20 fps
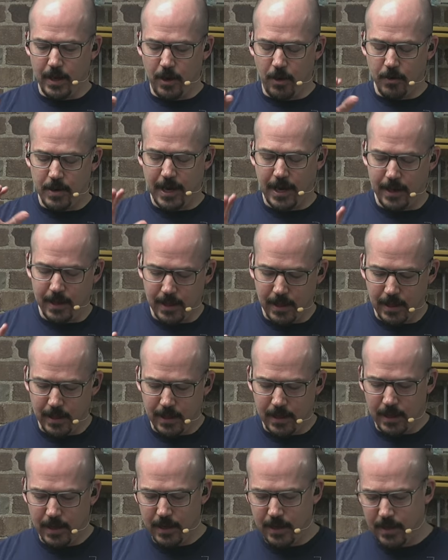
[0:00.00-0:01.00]
okay,
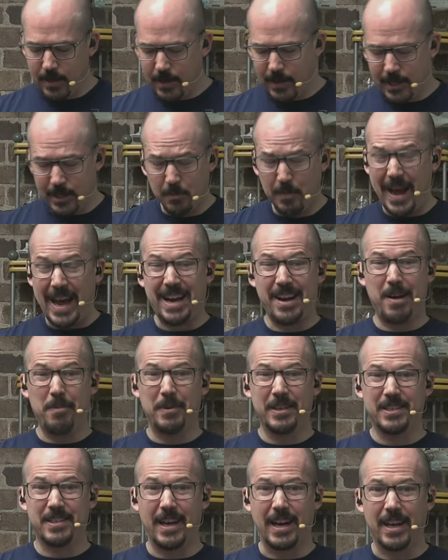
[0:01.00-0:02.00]
let's back up
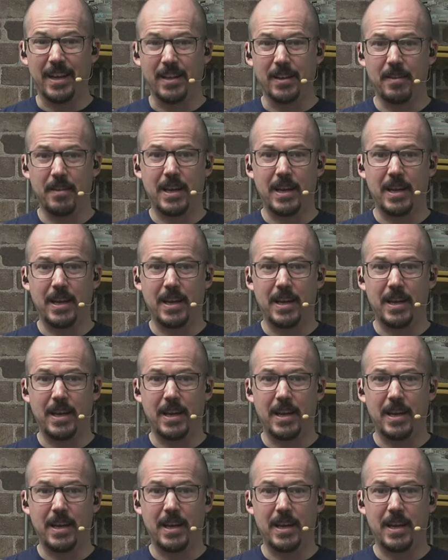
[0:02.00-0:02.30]
a second.